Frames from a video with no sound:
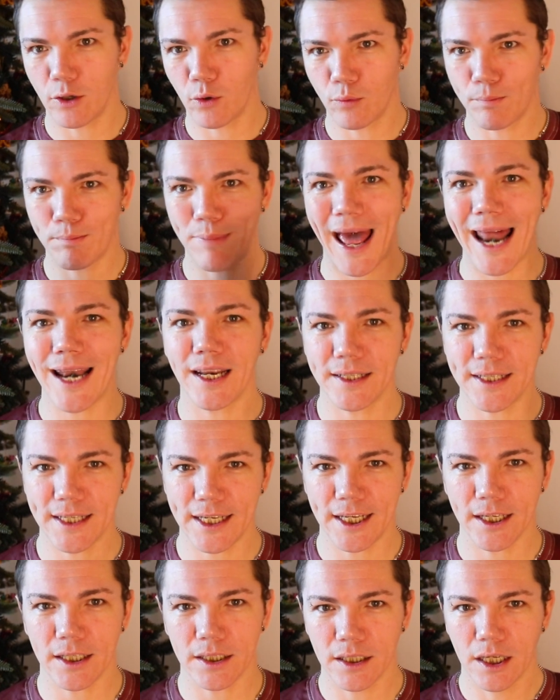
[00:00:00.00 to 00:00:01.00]
all
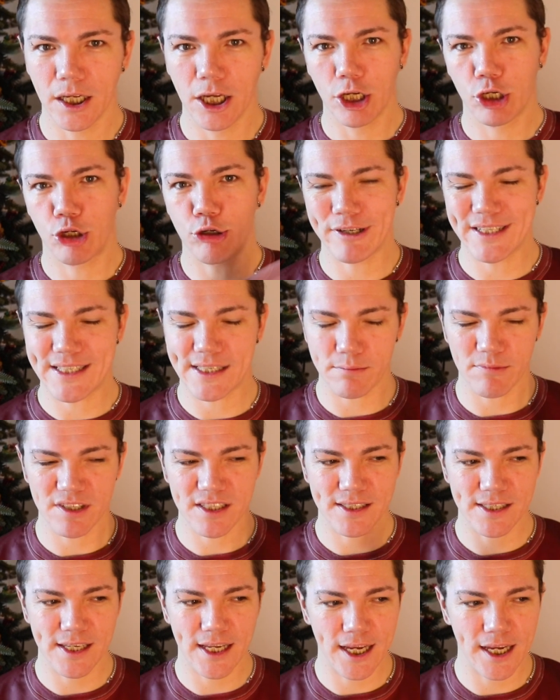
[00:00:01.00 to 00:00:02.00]
ballady and
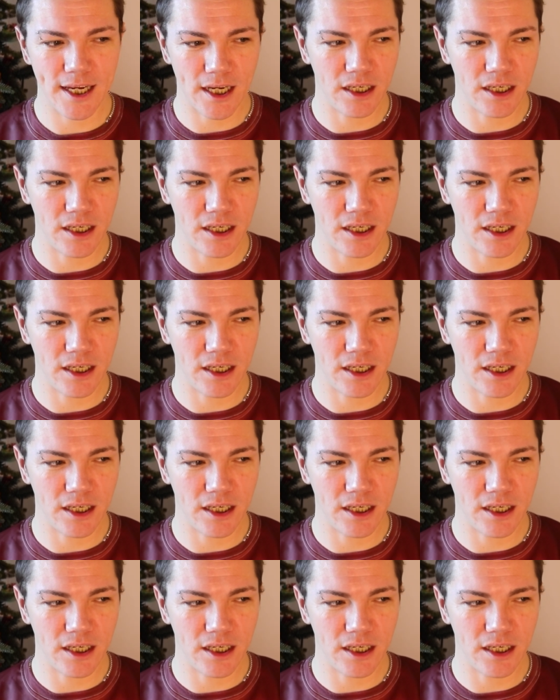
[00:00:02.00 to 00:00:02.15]
Christmassy,